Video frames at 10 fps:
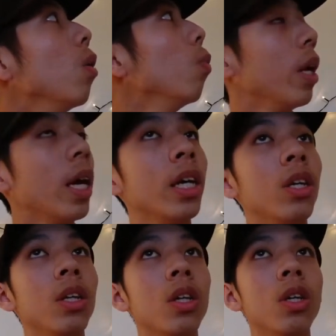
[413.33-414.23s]
when I
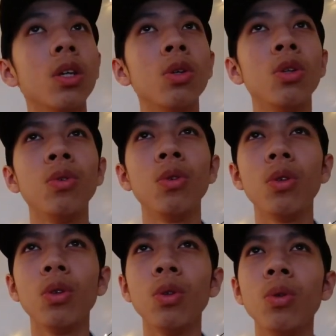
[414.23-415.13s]
go to
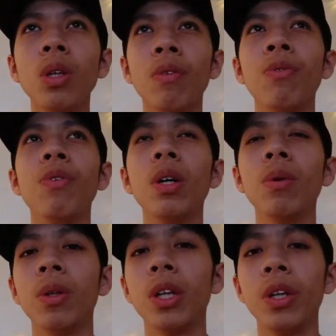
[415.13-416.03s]
do the
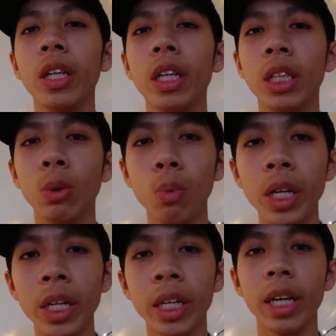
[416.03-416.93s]
film during this
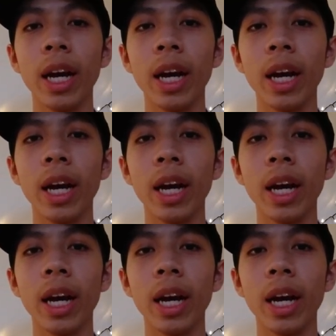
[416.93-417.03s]
week,